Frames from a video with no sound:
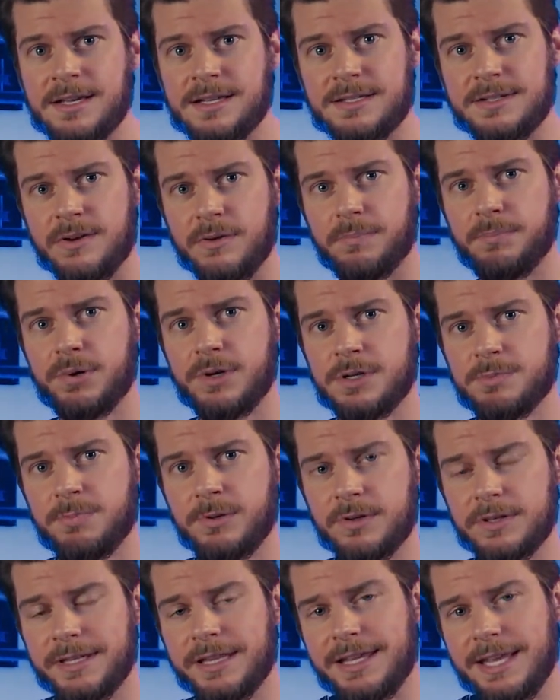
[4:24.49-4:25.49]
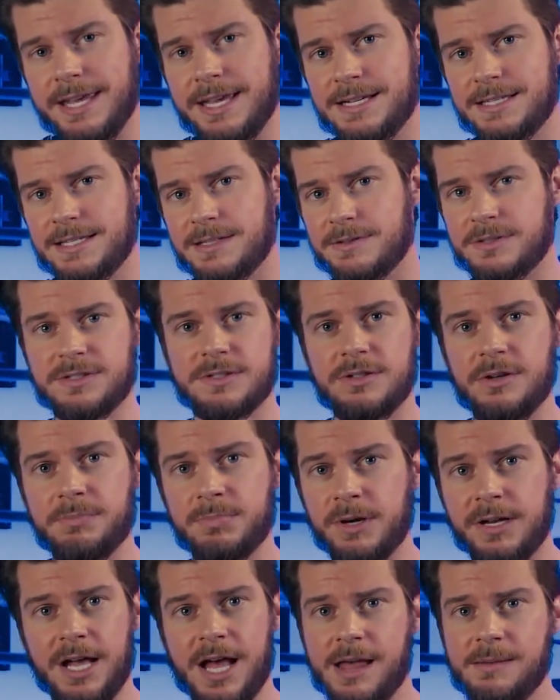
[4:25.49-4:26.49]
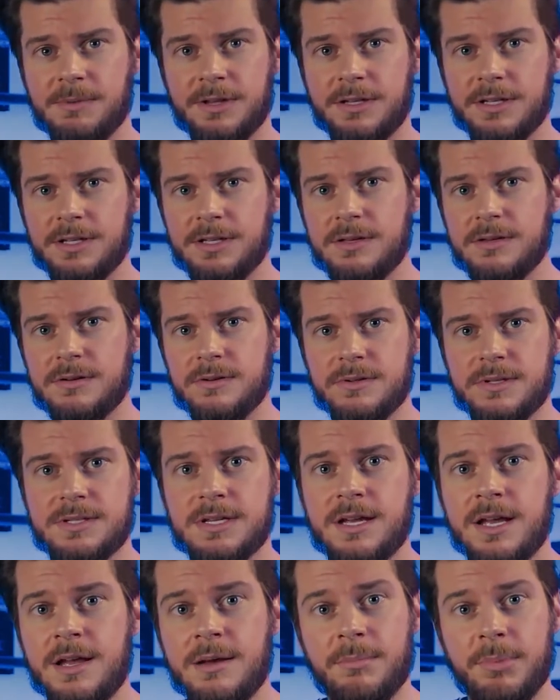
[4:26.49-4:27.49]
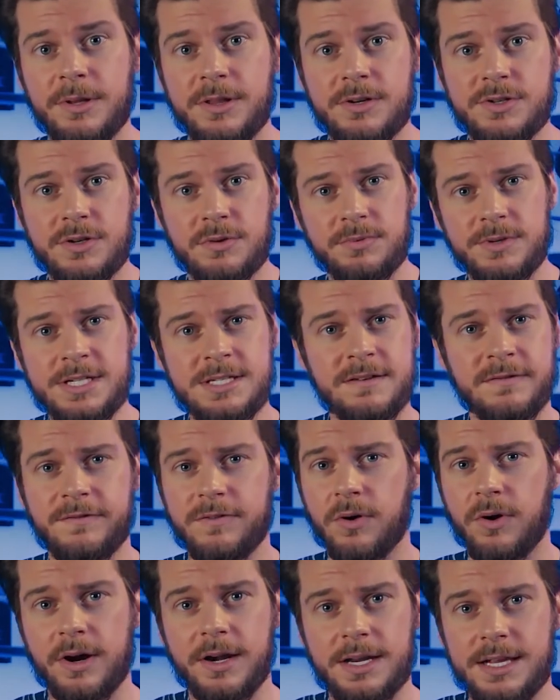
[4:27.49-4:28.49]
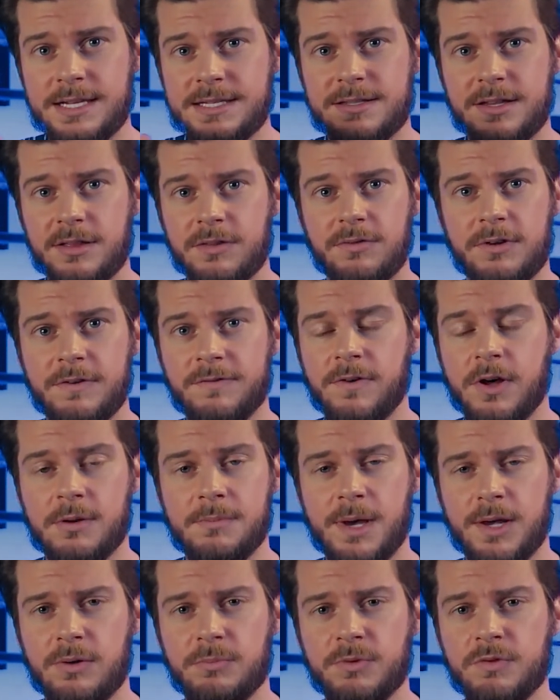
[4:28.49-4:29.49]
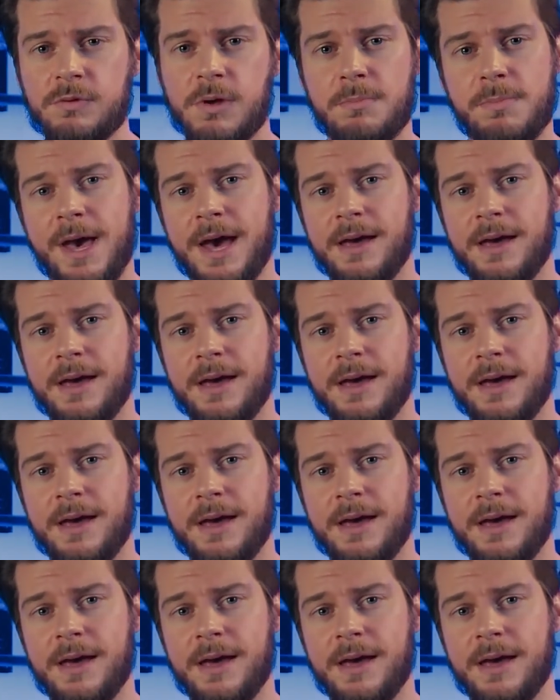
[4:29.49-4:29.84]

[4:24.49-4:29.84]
So push, pull, and legs is super commonly used, but there's a reason for it. It's the three fundamental movement